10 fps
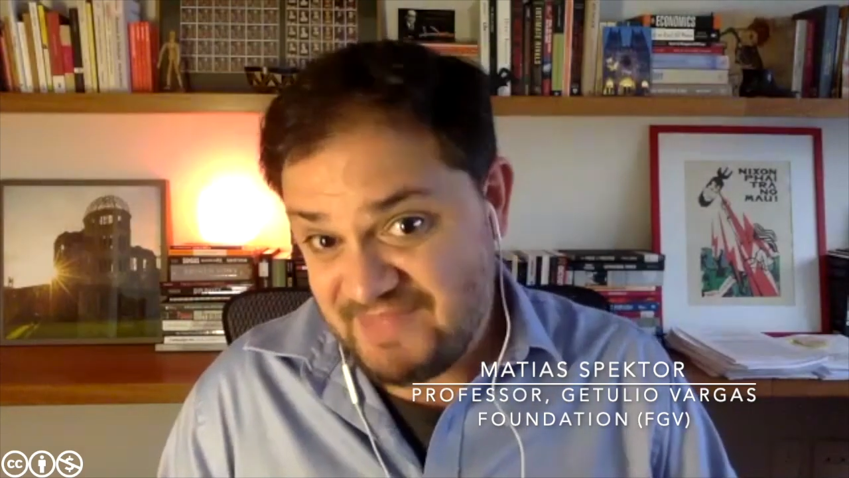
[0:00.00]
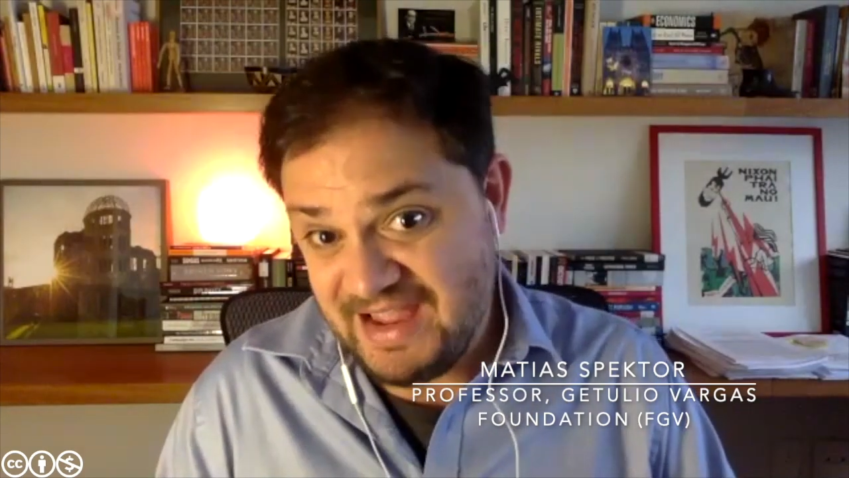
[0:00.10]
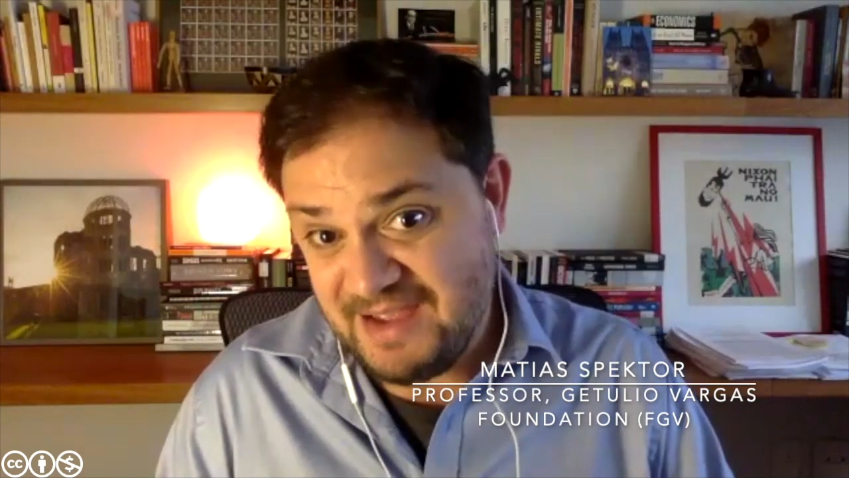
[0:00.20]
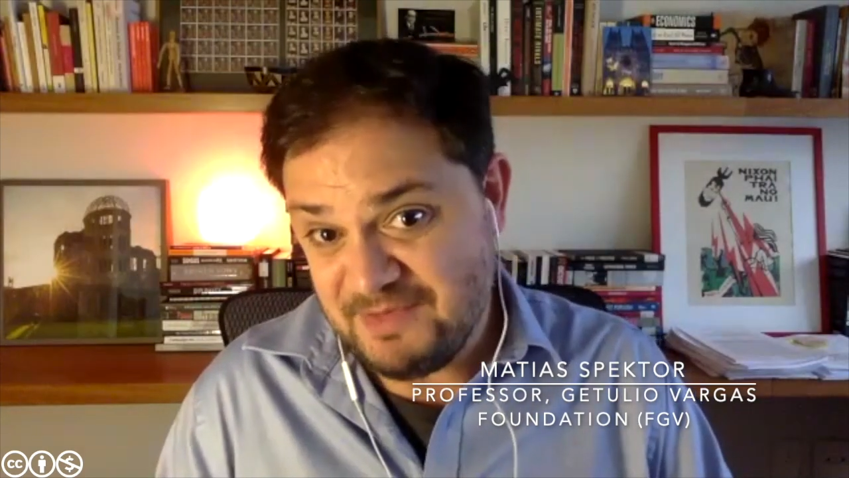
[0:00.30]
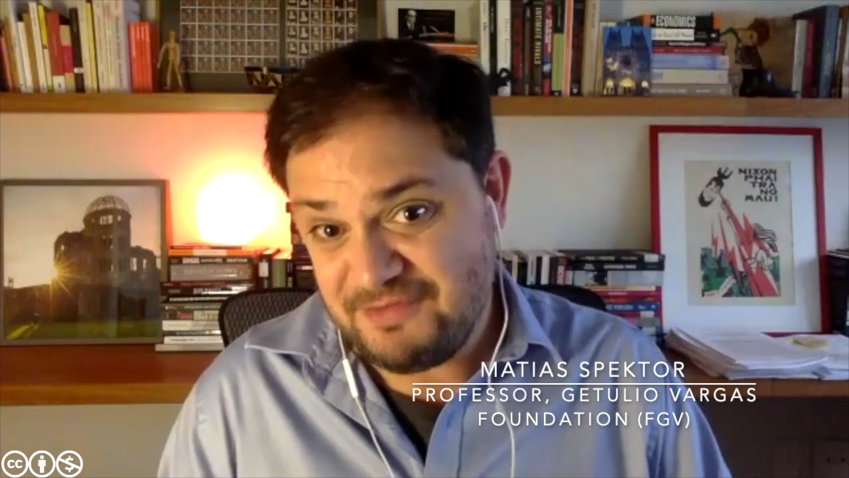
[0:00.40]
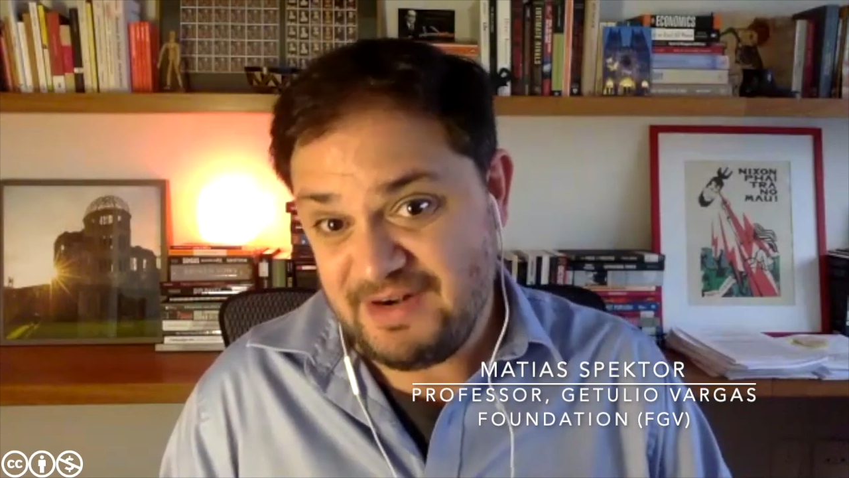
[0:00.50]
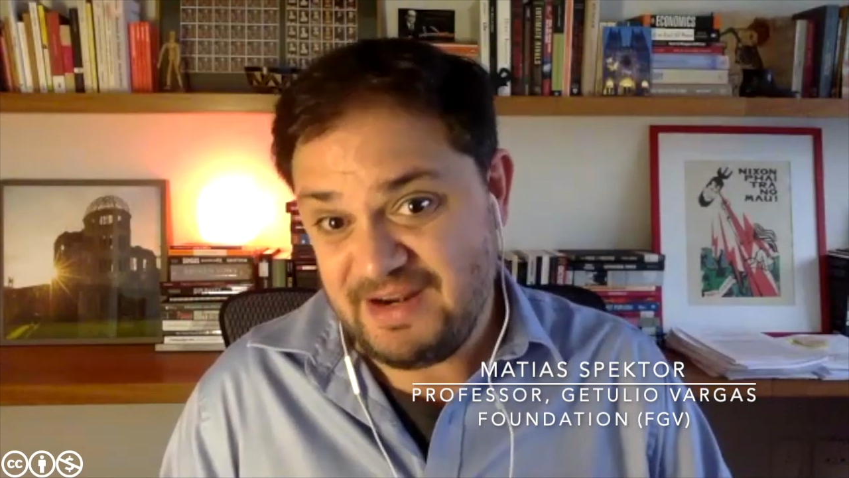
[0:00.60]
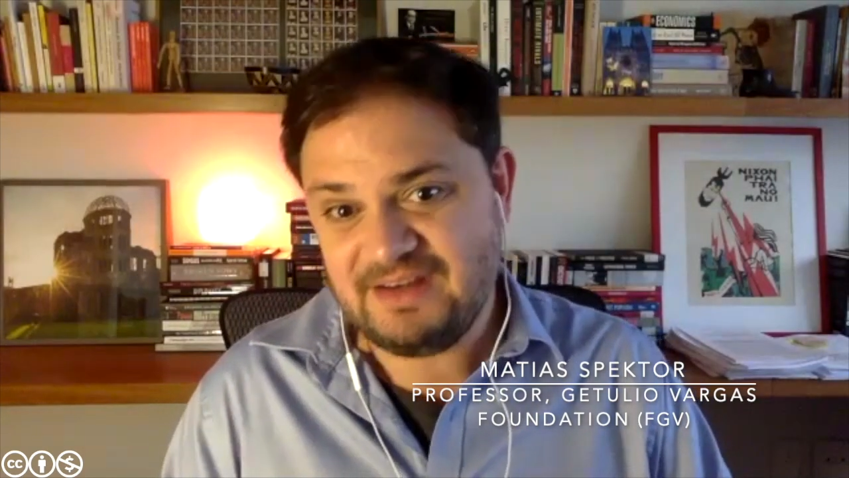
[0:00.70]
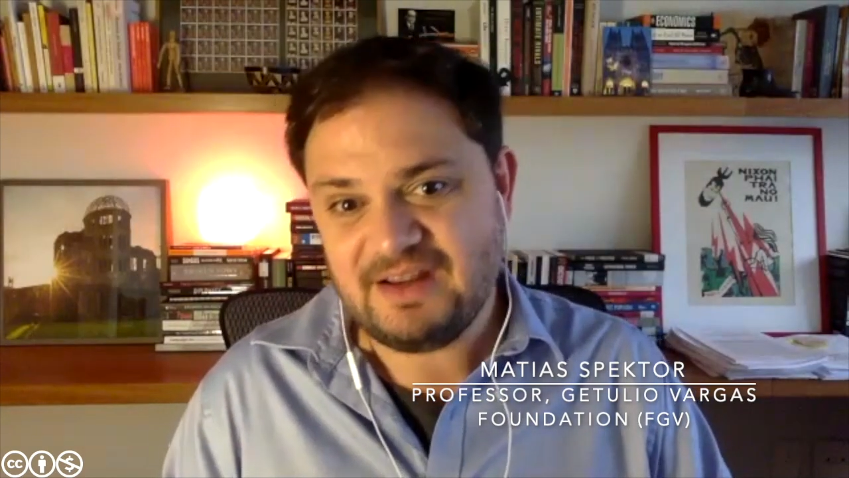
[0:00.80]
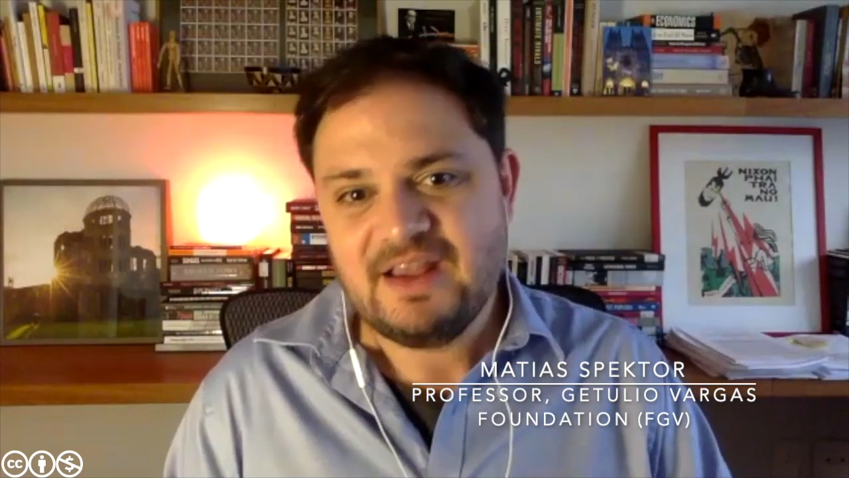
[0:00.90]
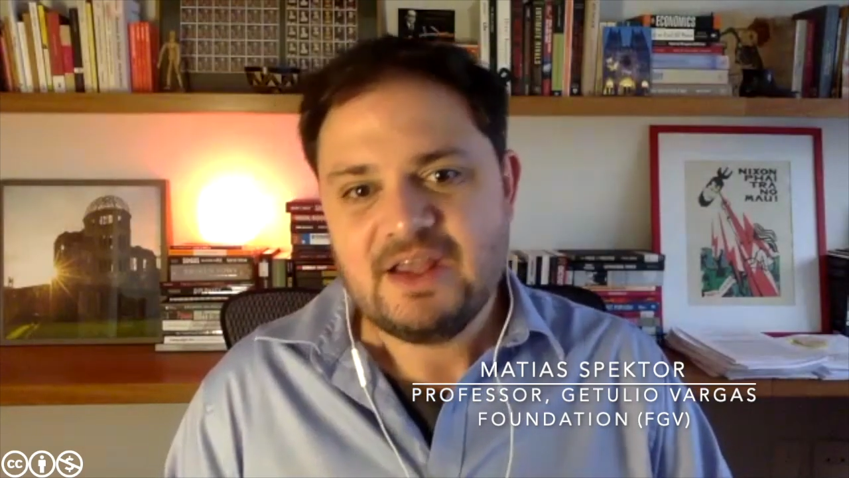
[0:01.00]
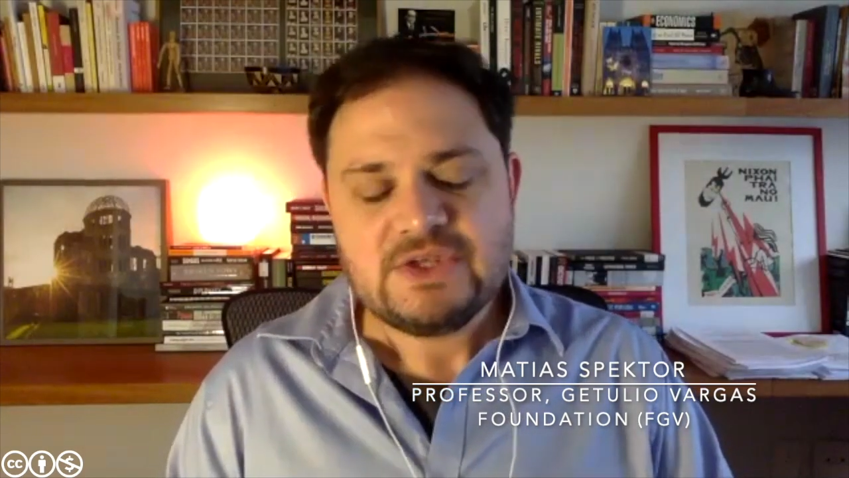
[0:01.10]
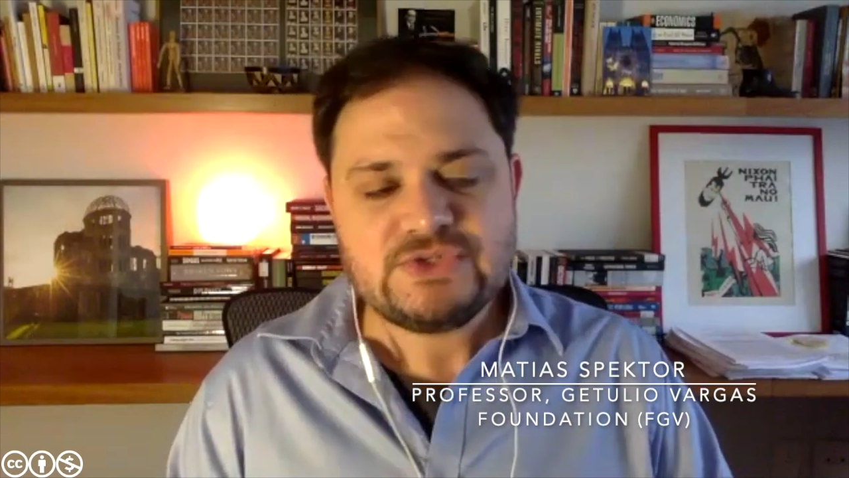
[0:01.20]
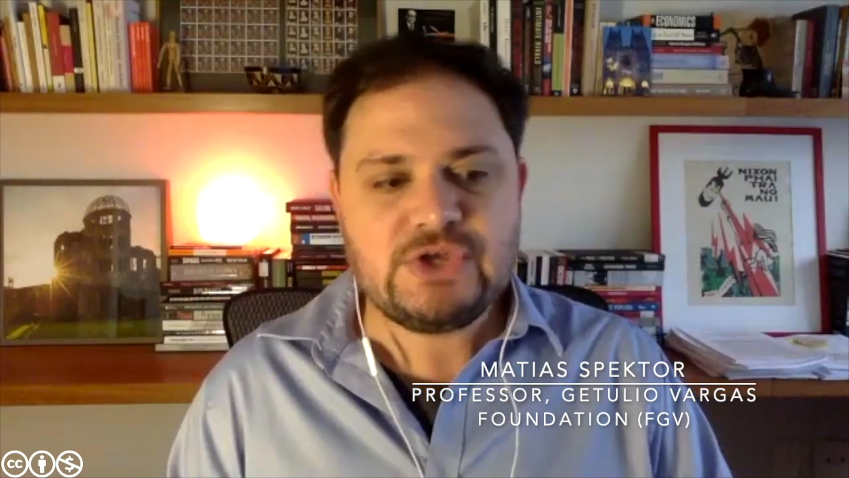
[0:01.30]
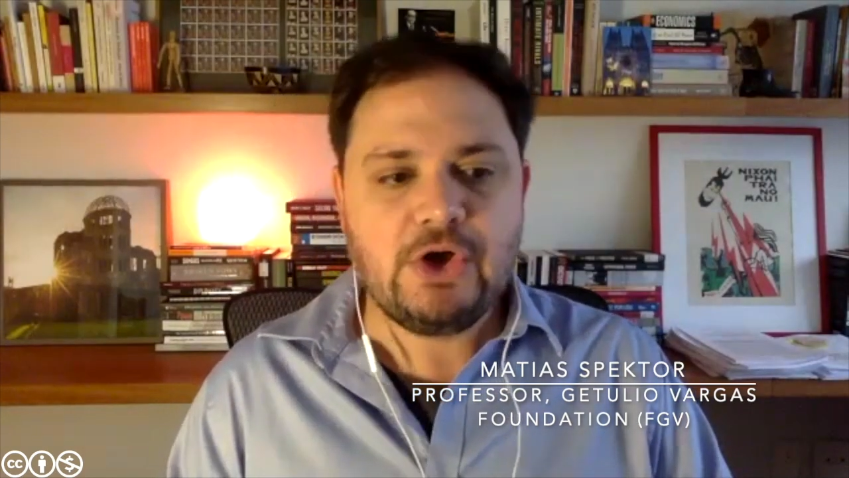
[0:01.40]
I'm afraid.
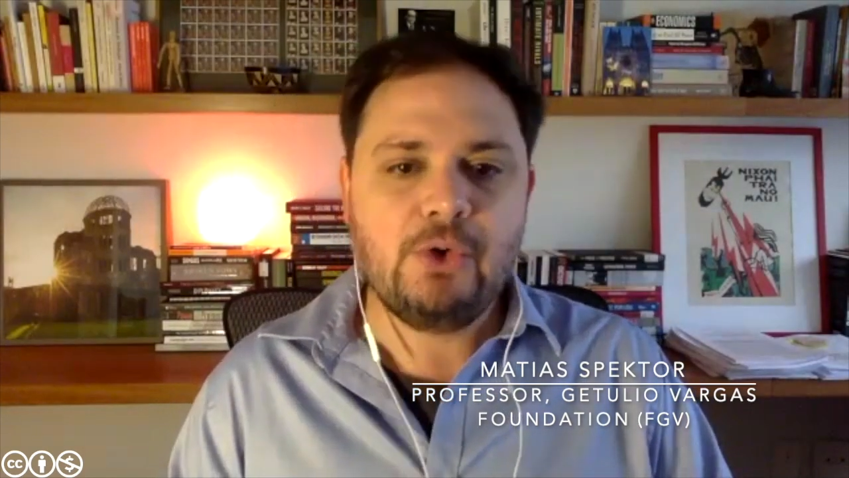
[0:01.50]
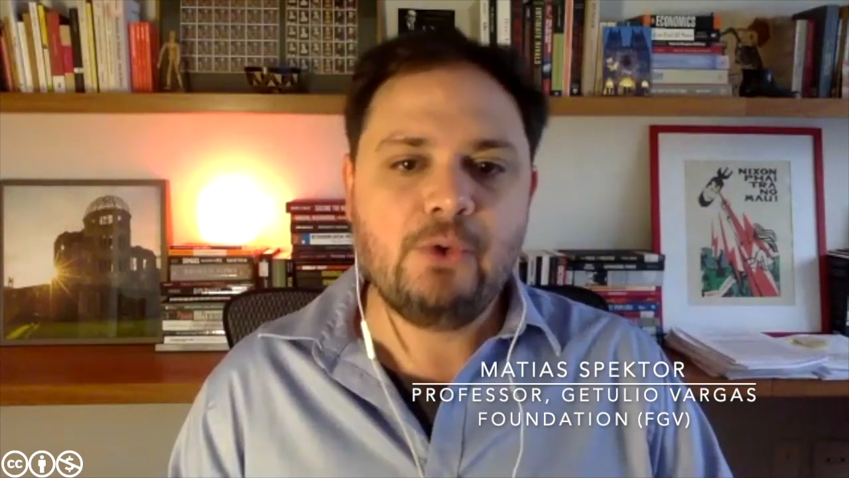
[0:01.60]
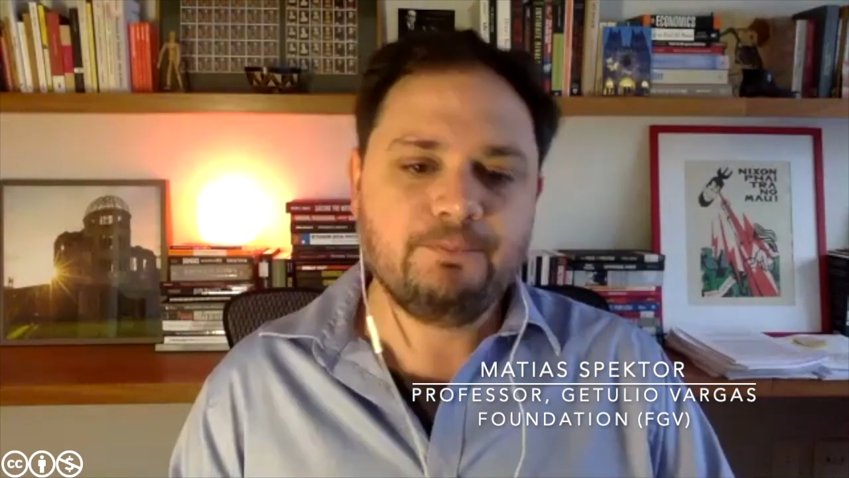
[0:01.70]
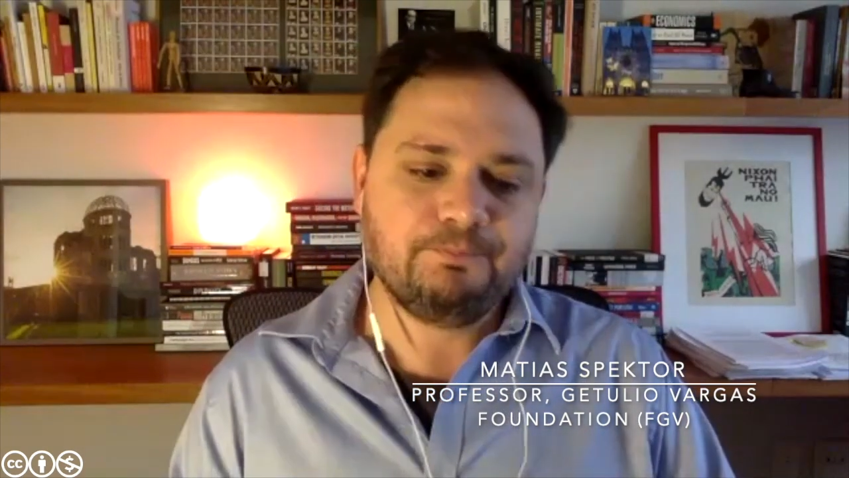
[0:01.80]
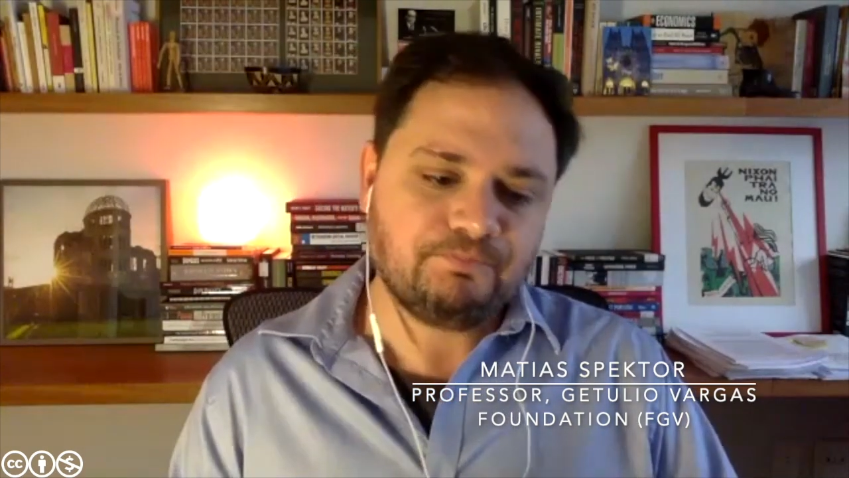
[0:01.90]
So